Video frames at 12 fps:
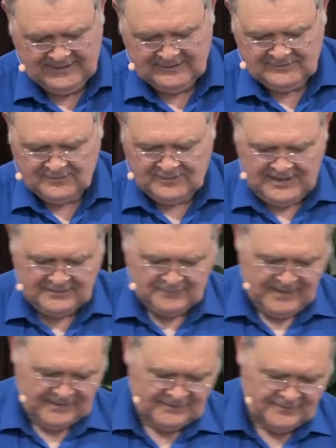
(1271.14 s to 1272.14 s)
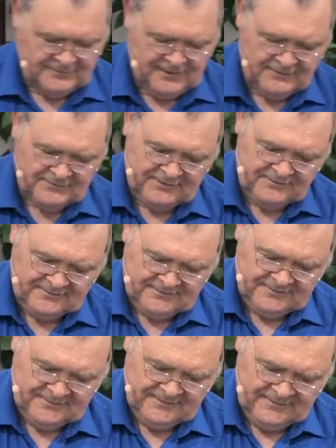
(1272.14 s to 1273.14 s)
you're going to have to make a decision.
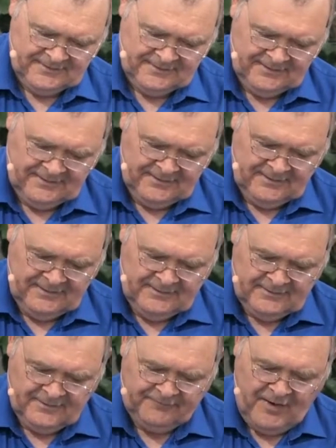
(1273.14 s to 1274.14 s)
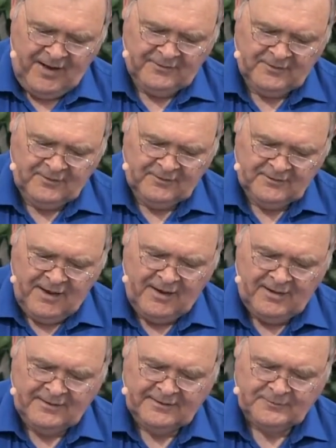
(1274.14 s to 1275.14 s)
The Father
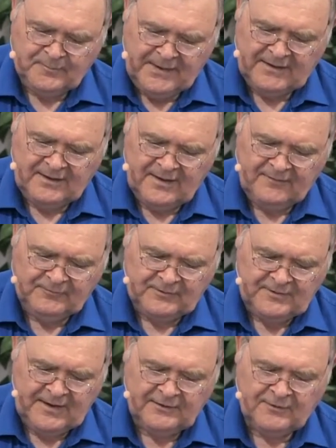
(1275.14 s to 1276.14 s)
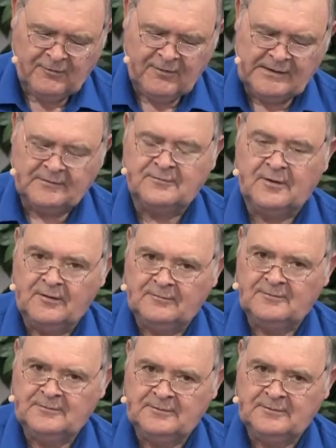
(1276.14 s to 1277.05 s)
God is big enough to take your insults.